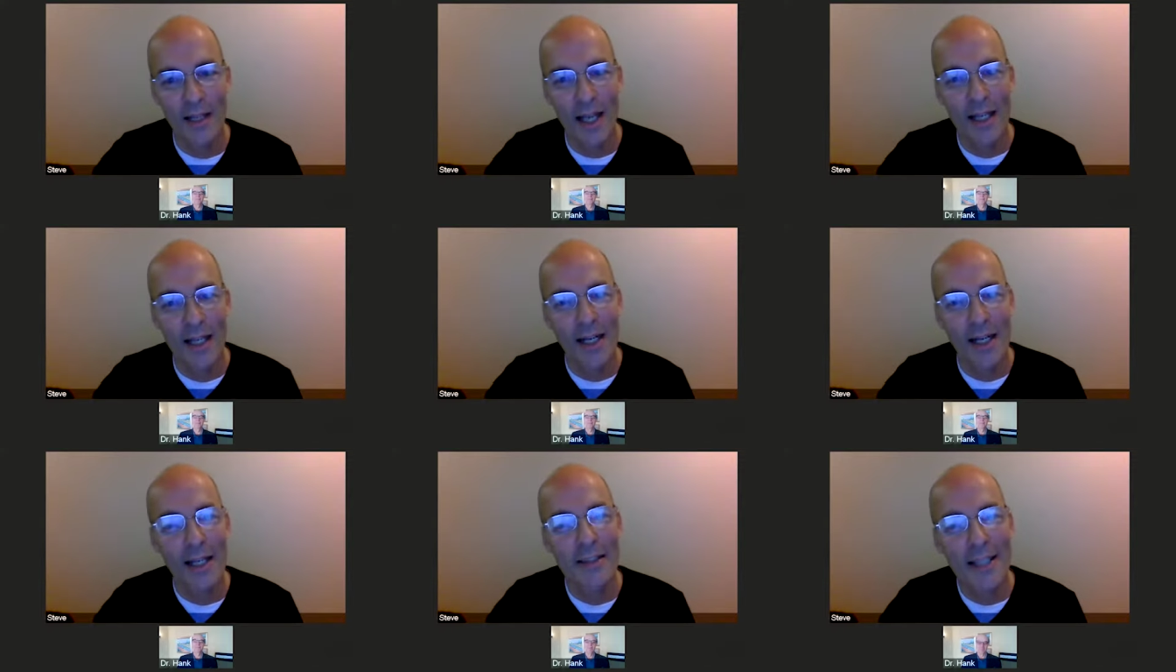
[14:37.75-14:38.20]

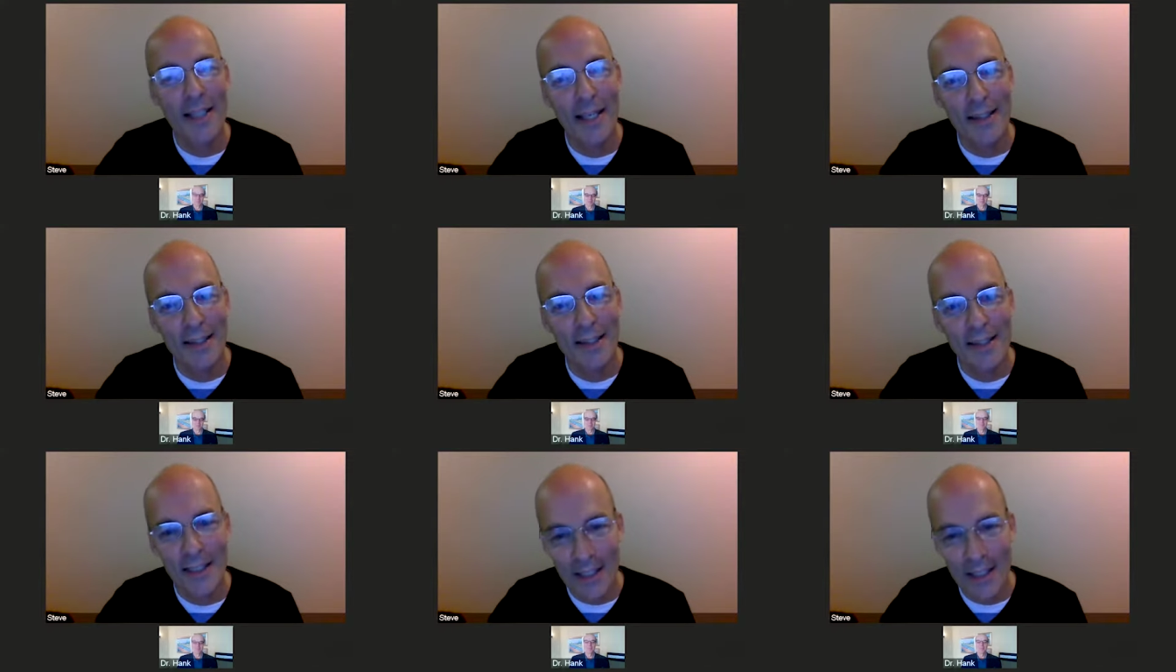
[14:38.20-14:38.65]
And I'd take
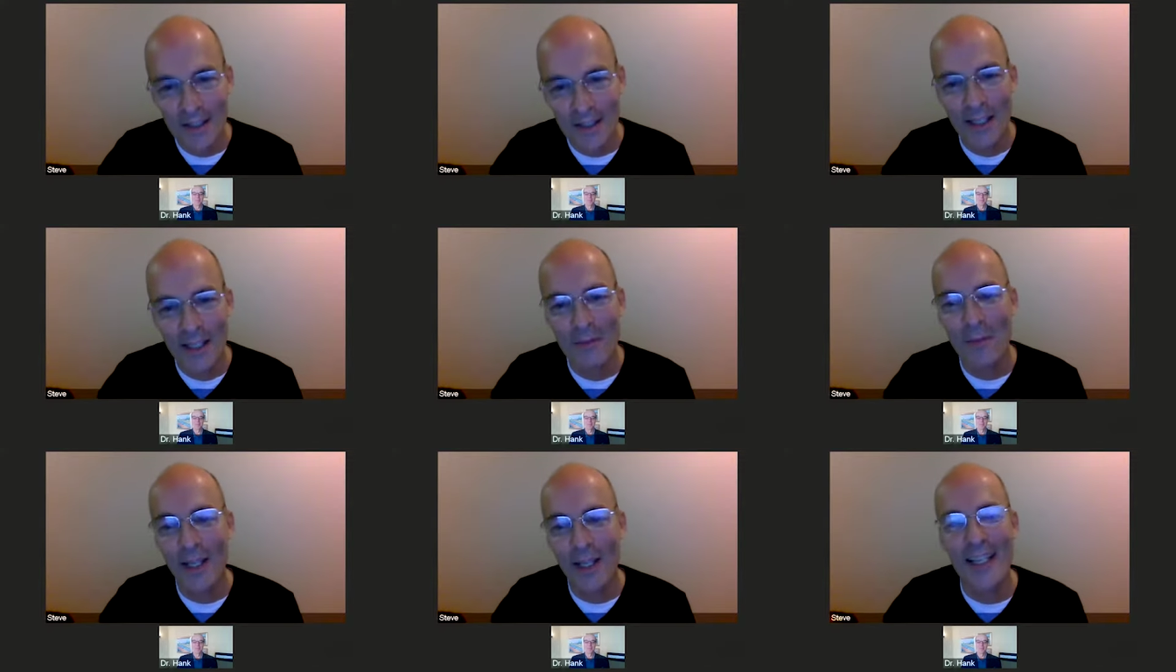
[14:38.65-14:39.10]
the
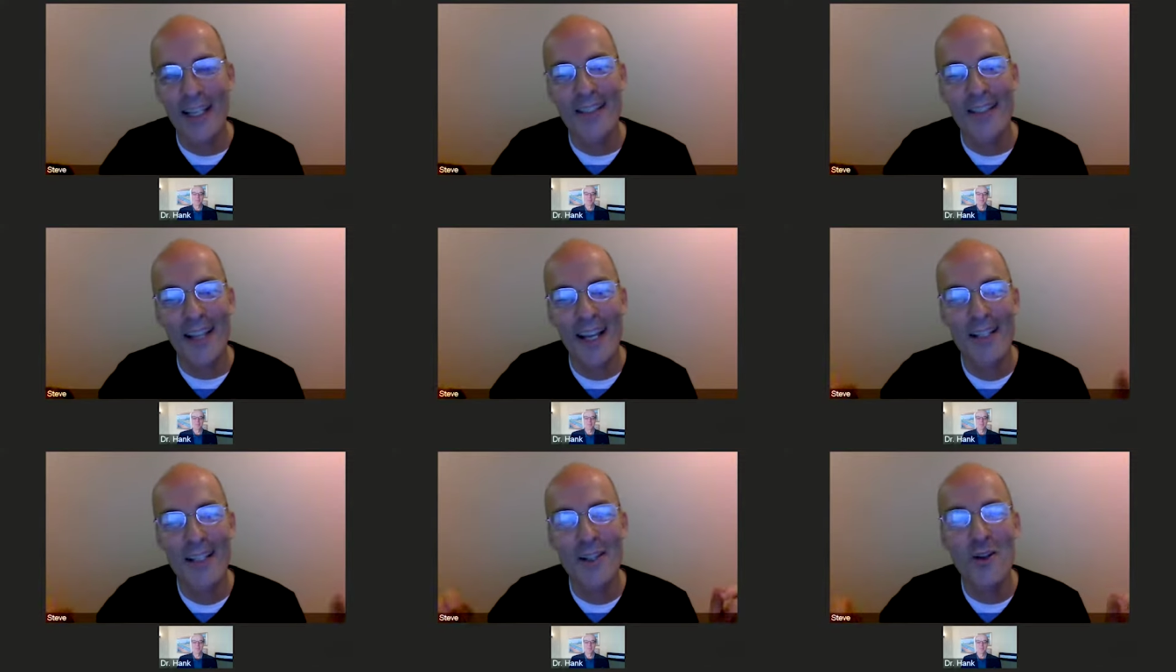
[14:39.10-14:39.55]
listing, because
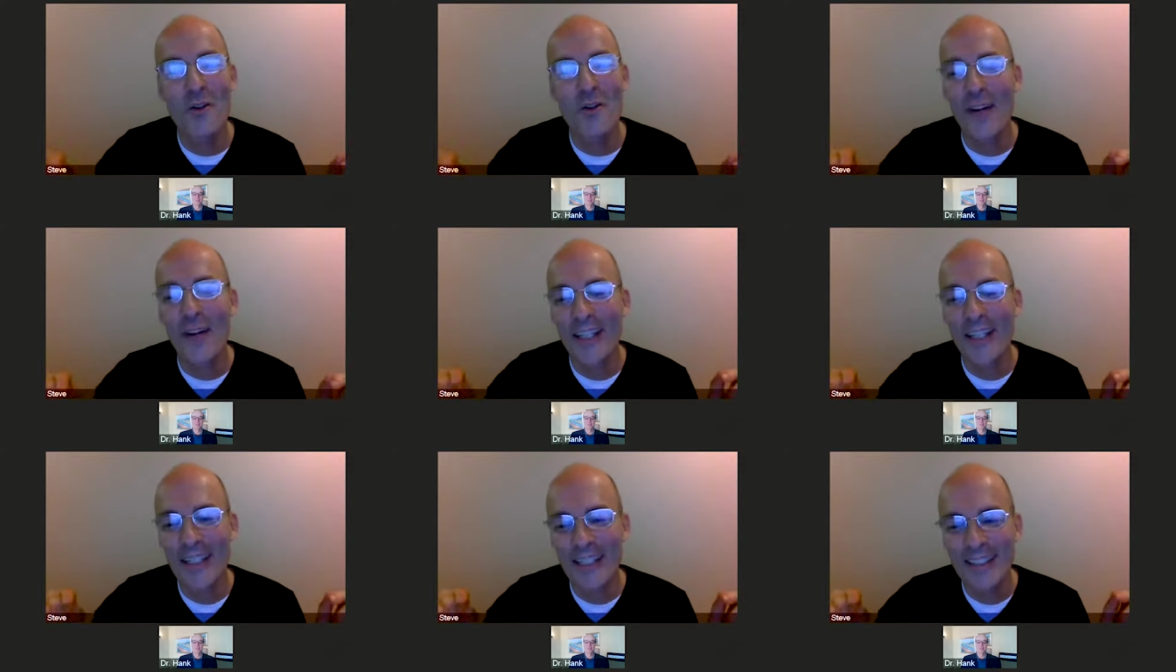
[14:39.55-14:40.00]
I knew
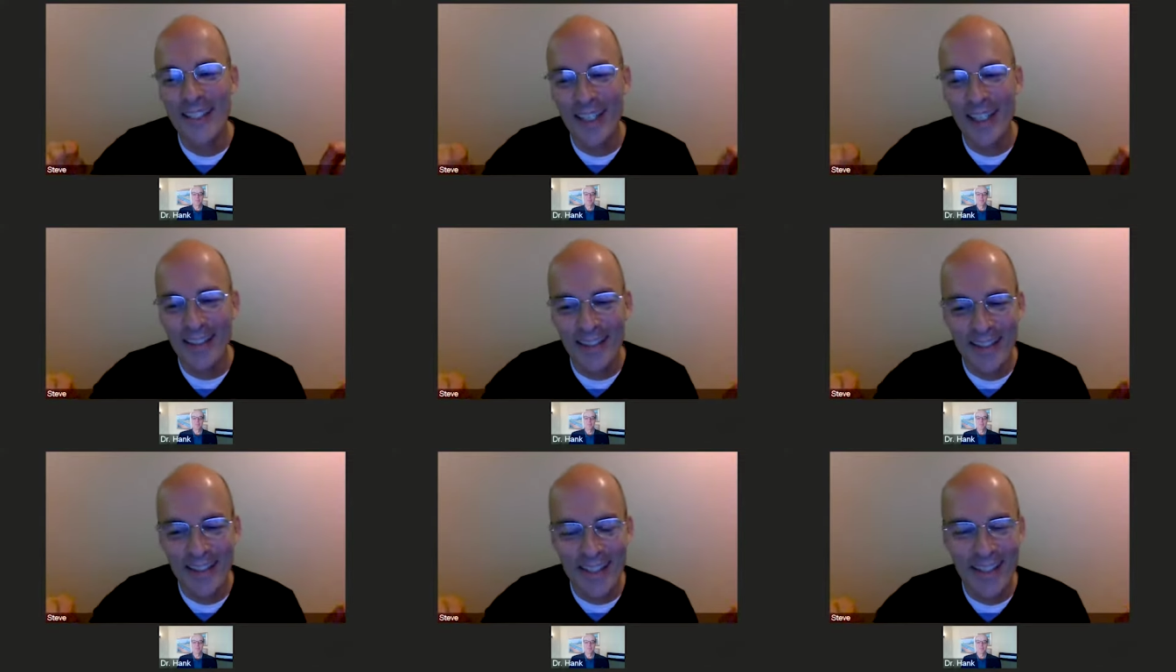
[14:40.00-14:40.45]
if I didn't
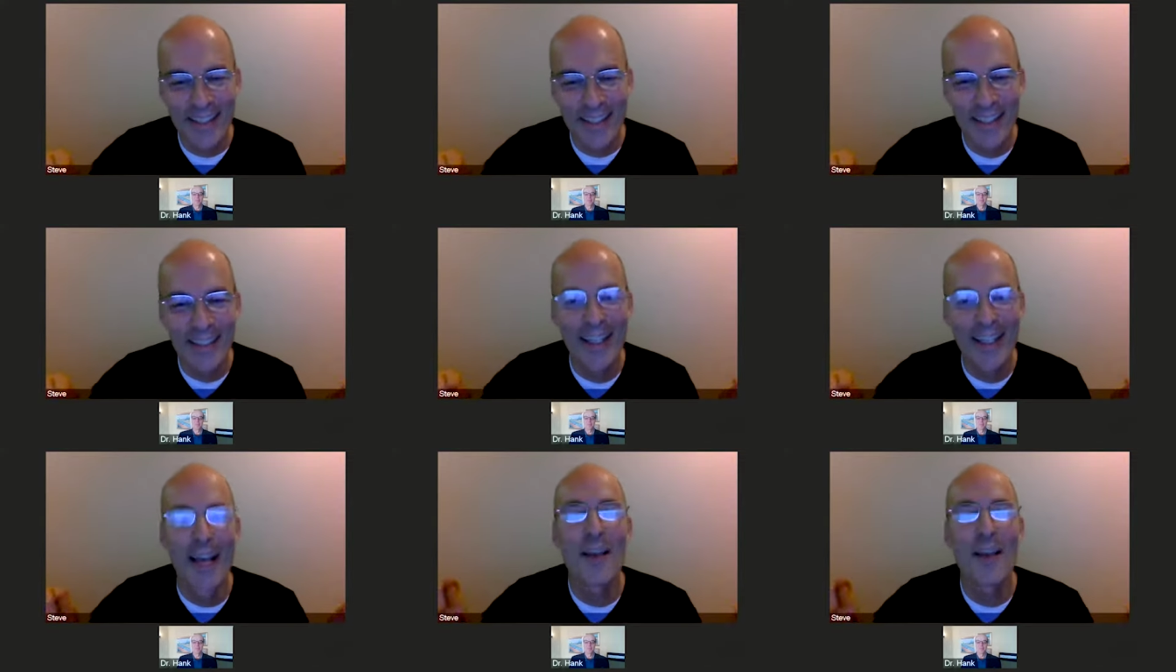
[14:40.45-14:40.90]
take the
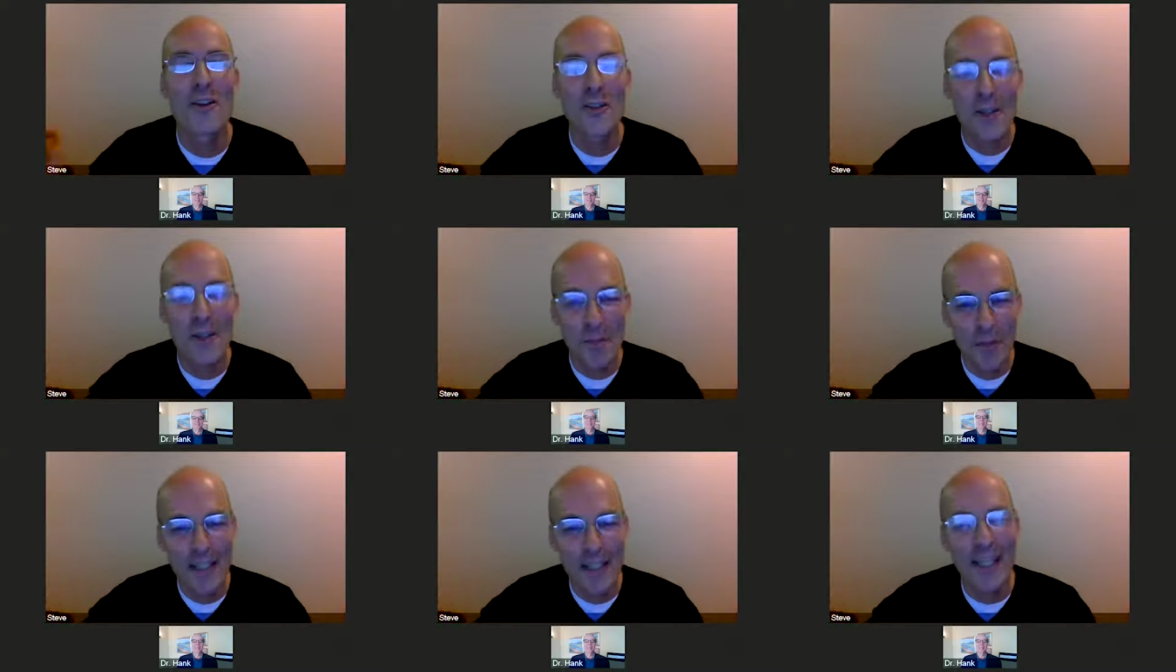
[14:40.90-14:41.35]
listing,
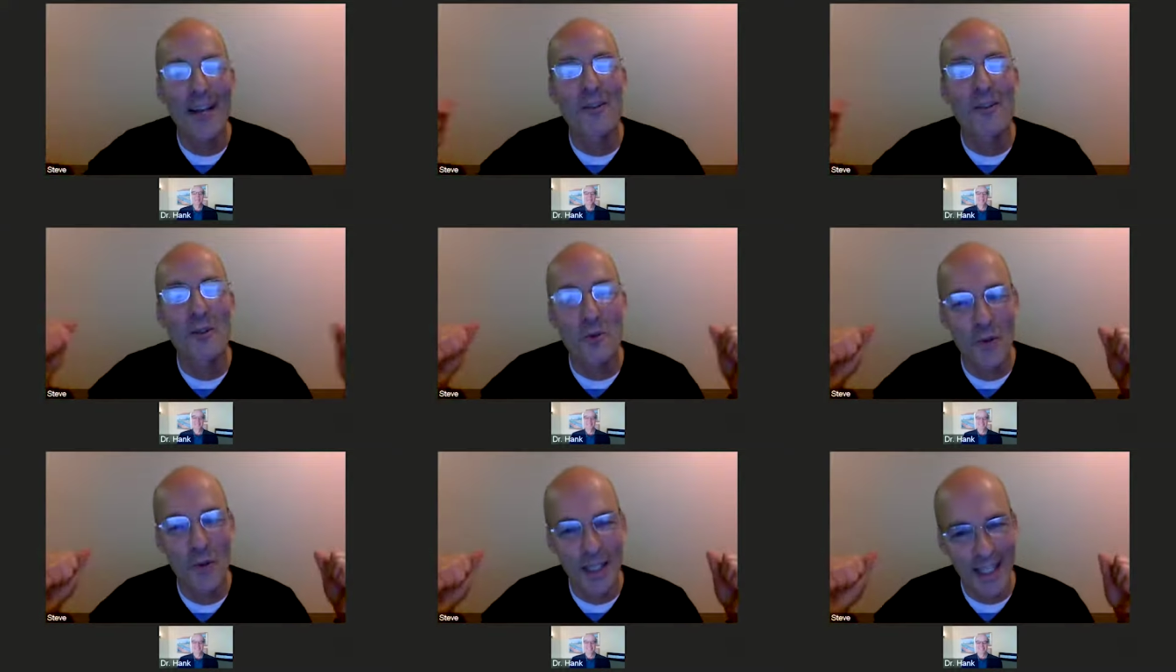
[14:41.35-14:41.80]
somebody
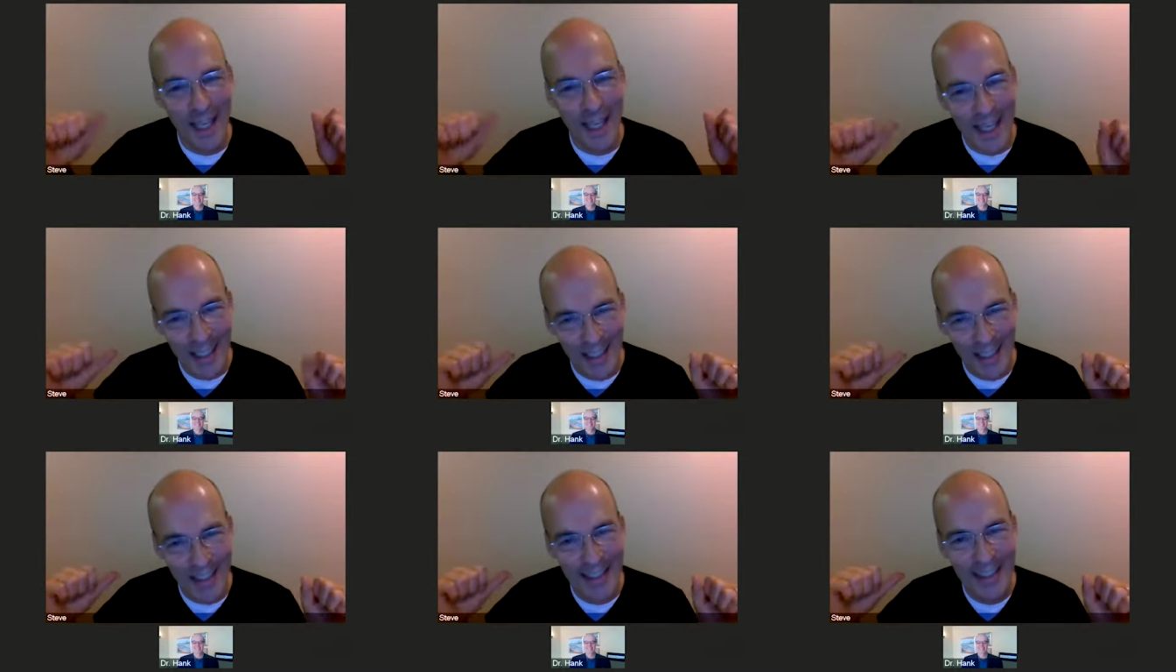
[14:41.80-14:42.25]
else would
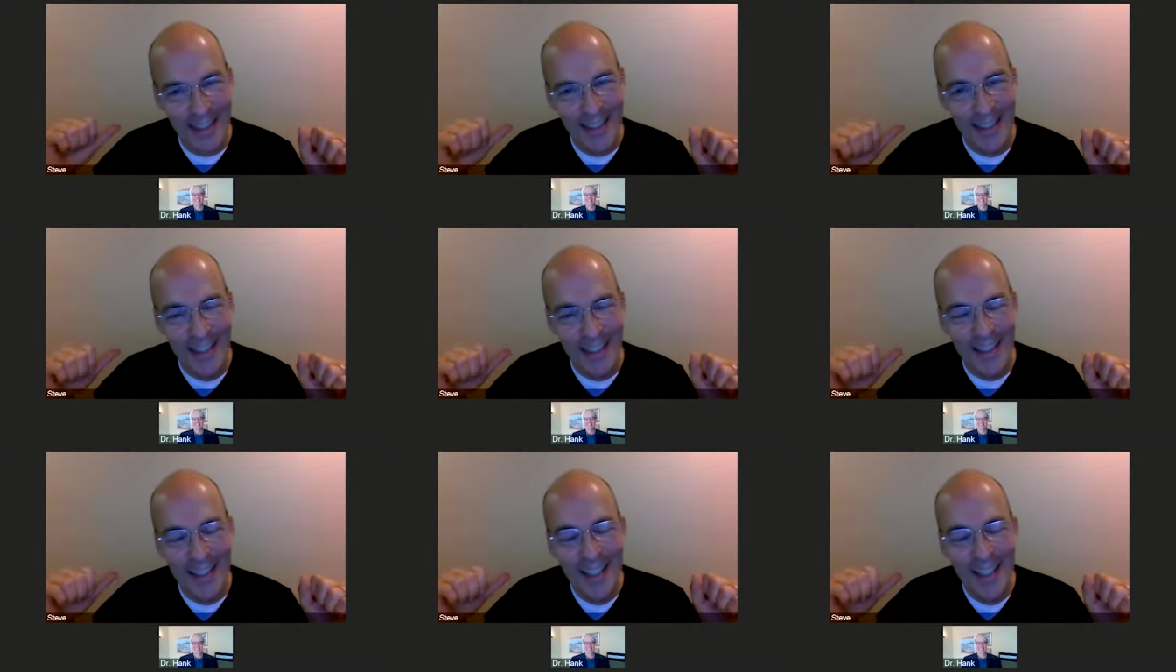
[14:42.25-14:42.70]
get it.
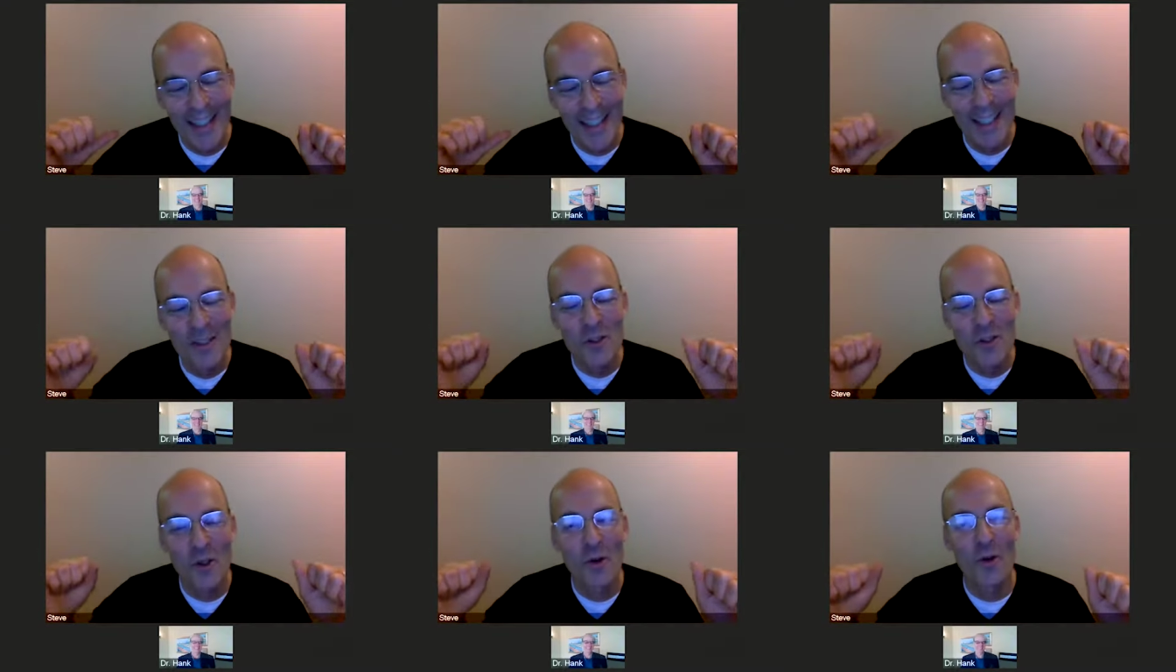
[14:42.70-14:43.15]

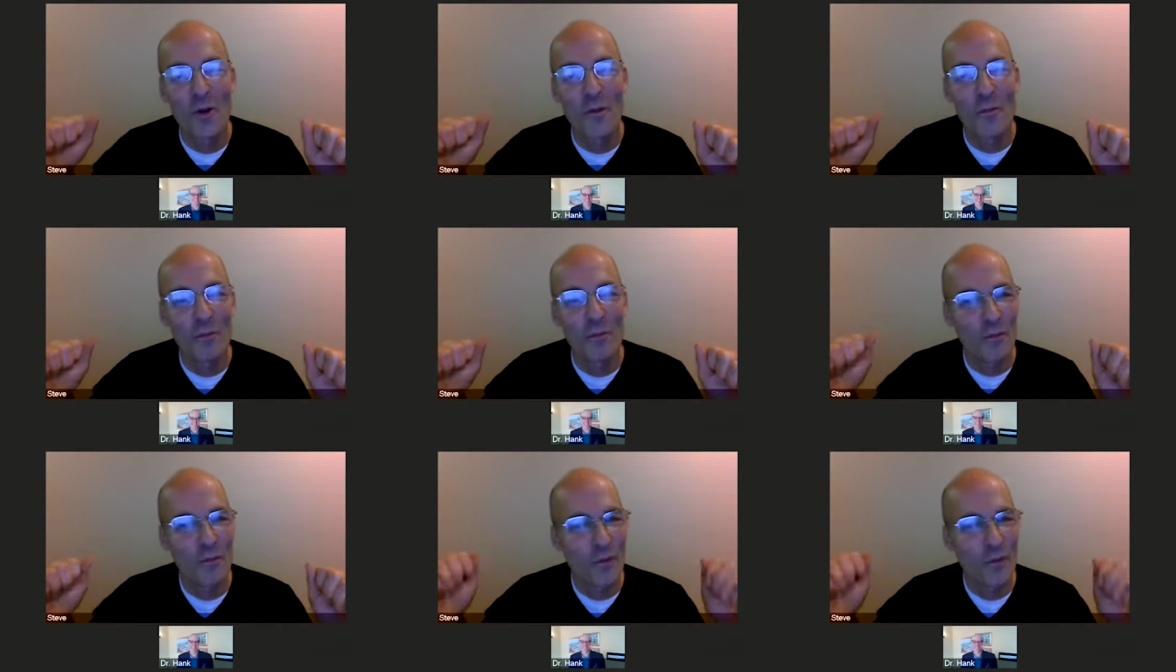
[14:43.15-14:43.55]
Uh-huh. So,